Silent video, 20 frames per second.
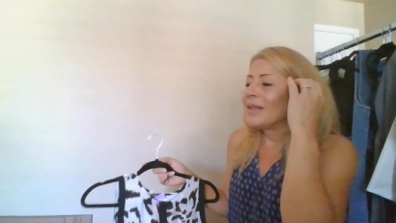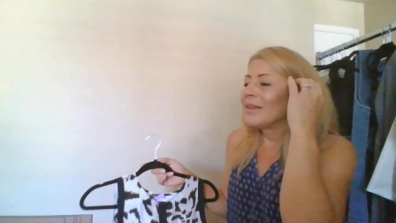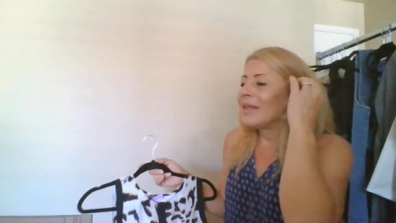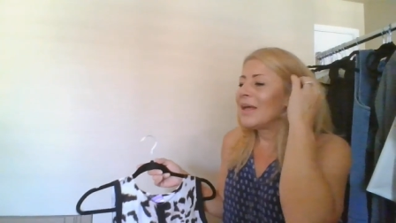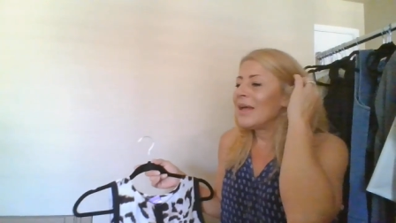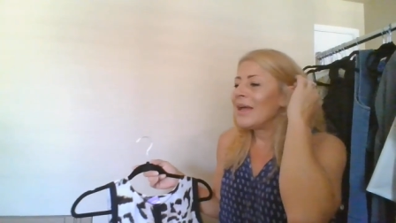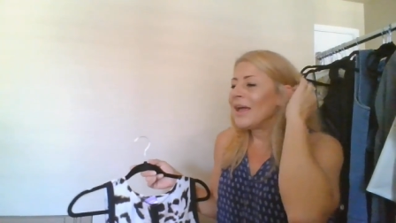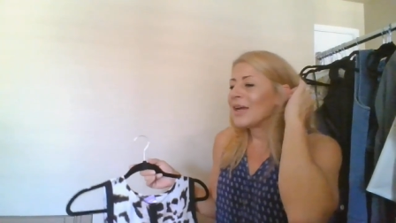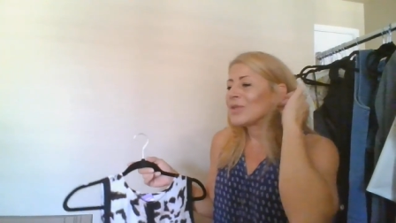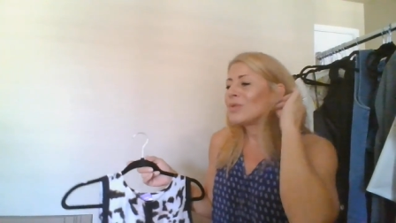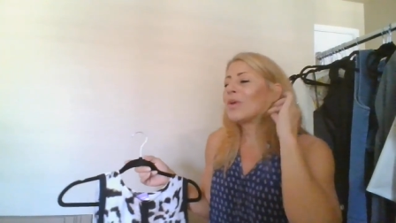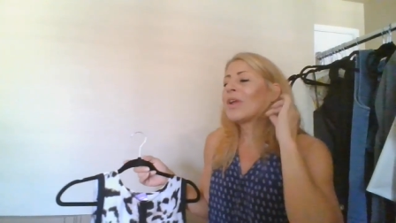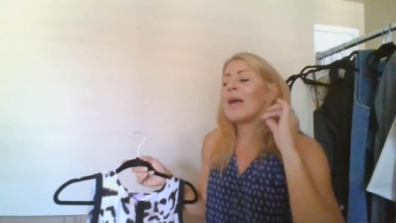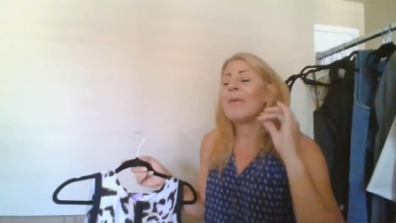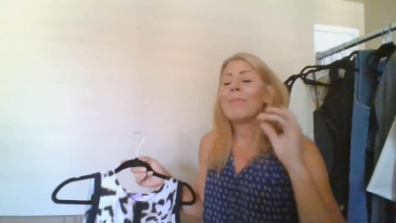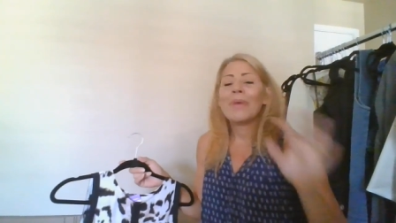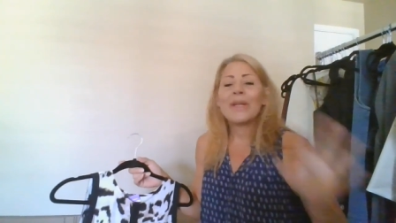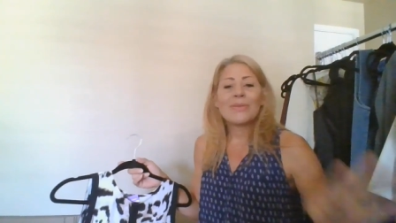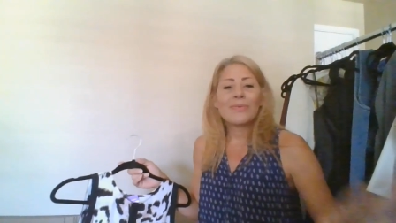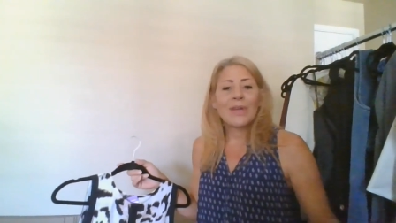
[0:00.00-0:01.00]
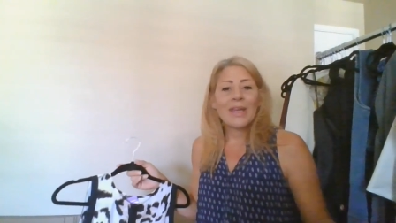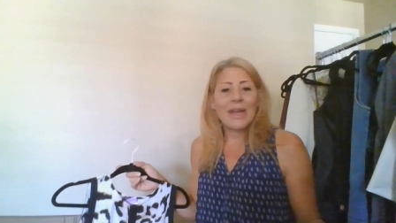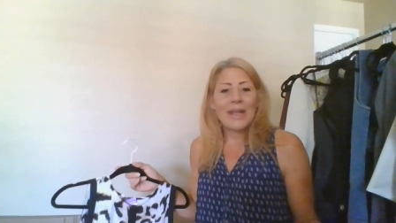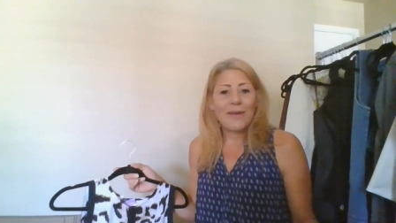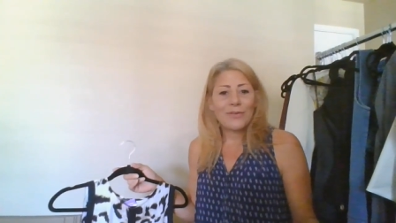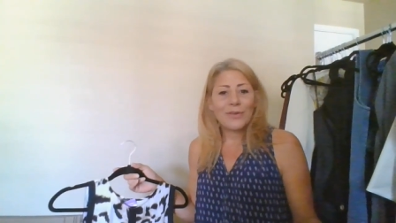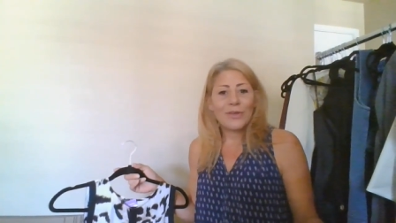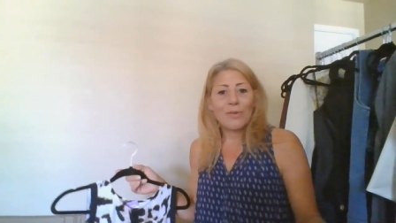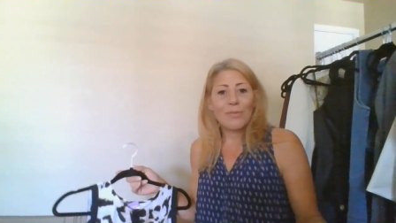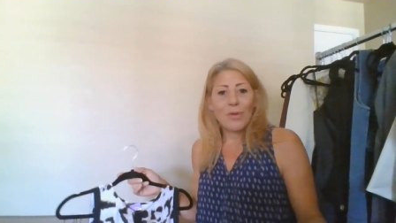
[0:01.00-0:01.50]
The actual companies will get
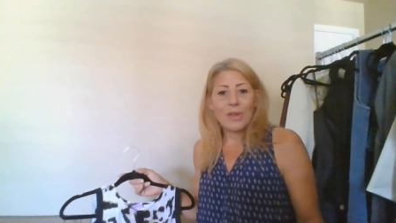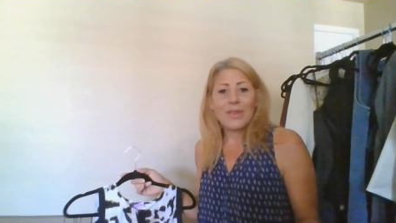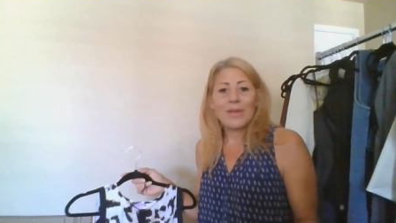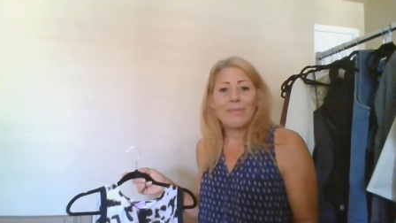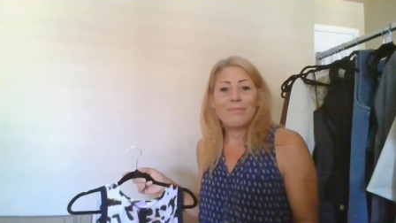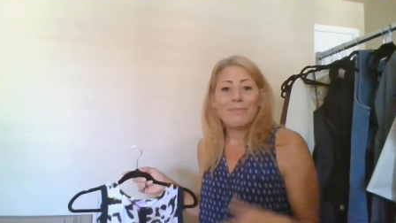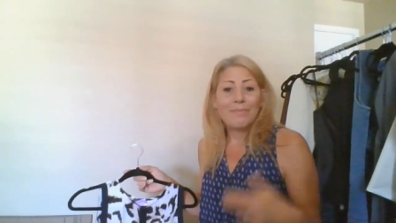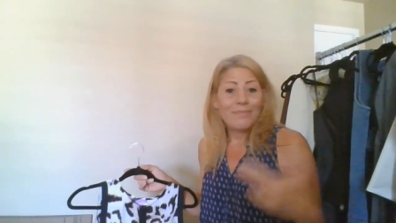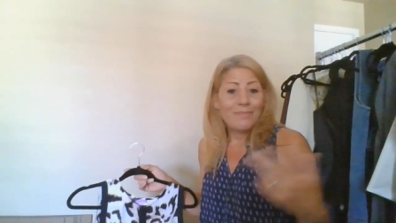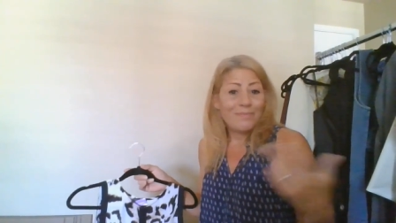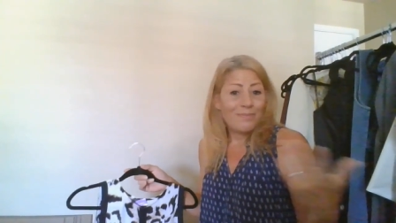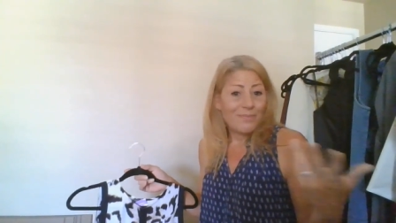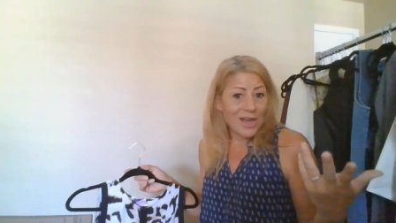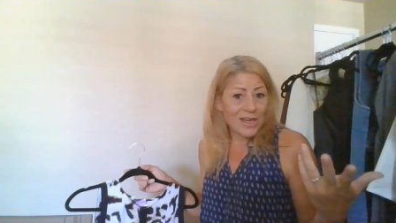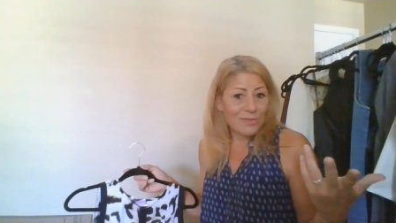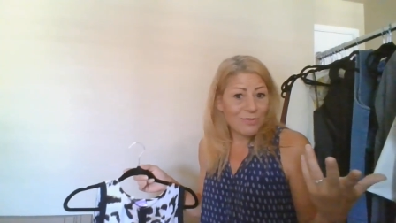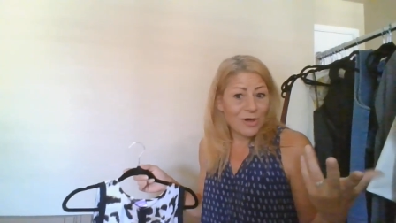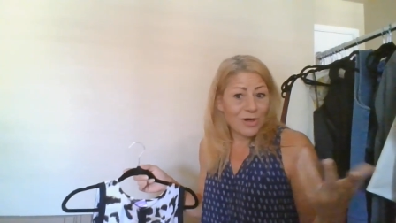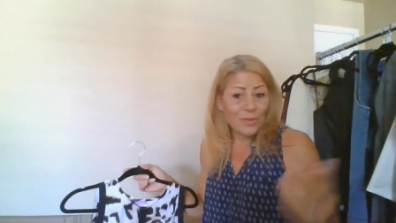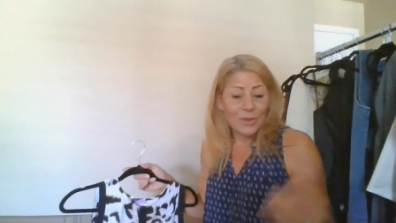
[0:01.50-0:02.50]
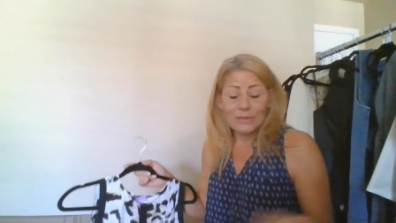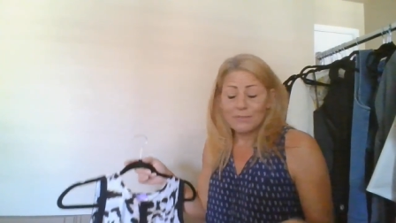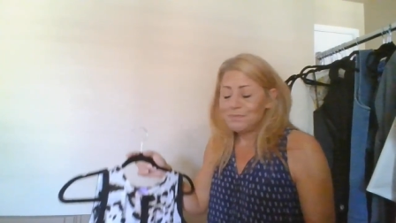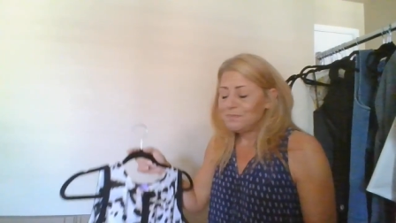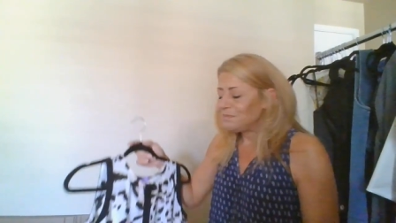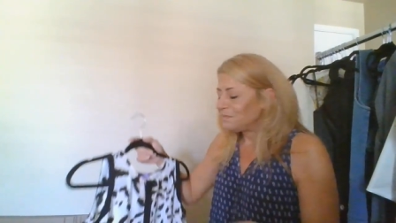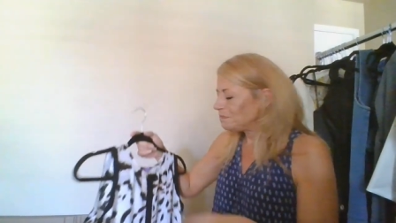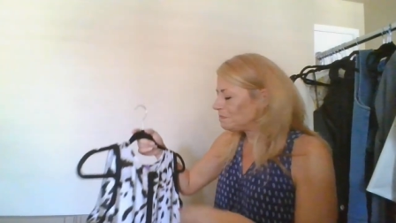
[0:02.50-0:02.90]
after you more than Poshmark will.